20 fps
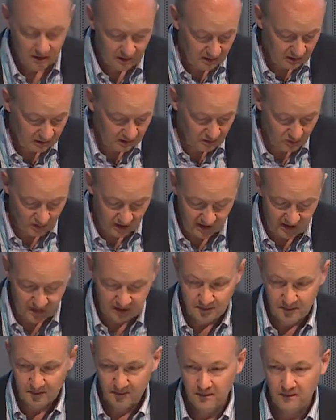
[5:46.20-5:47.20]
in the
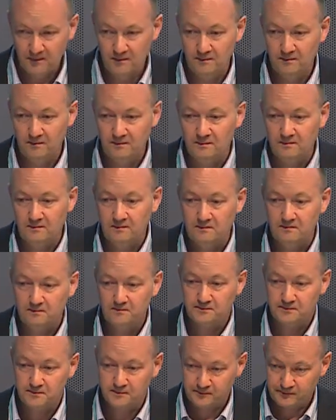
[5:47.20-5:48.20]
UK.
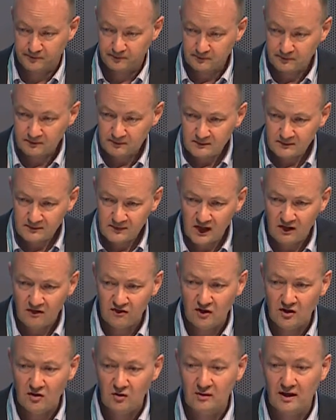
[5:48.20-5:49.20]

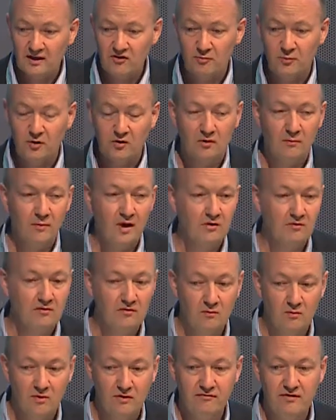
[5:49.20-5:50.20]
So I spoke about
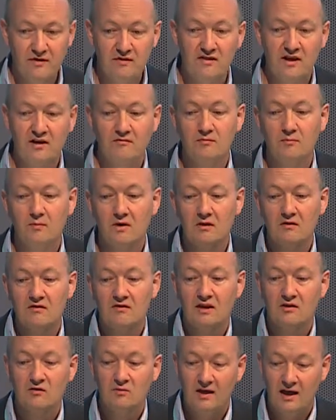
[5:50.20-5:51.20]
roughly 7 models
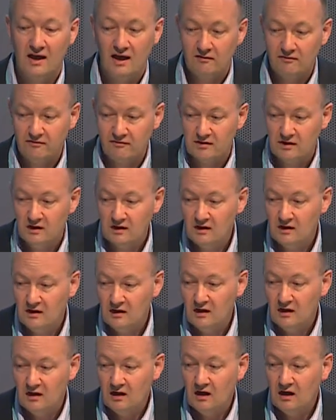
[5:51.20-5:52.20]
that we have.
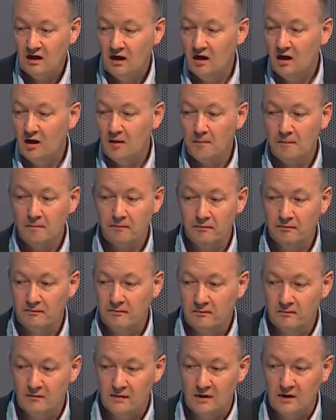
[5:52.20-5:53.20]

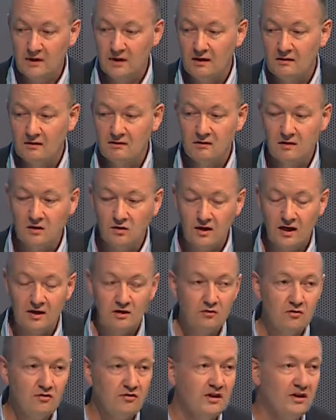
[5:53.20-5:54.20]
And you can
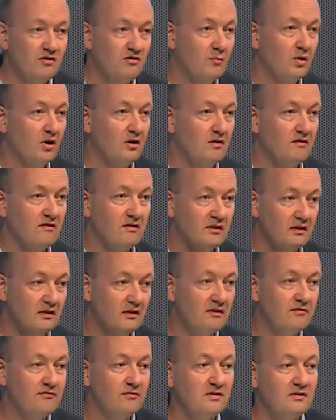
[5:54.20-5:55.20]
use these models in the
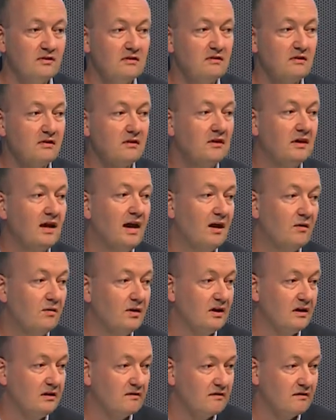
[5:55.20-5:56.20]
different
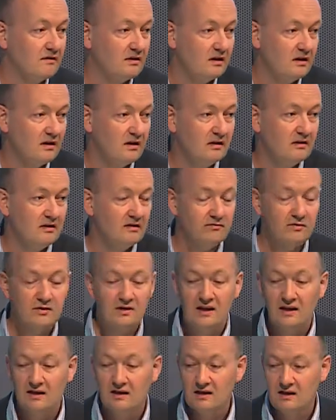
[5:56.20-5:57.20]
areas, different
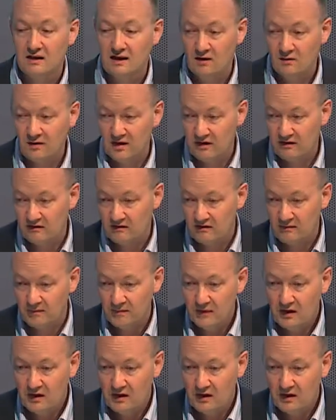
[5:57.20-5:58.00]
clinical areas.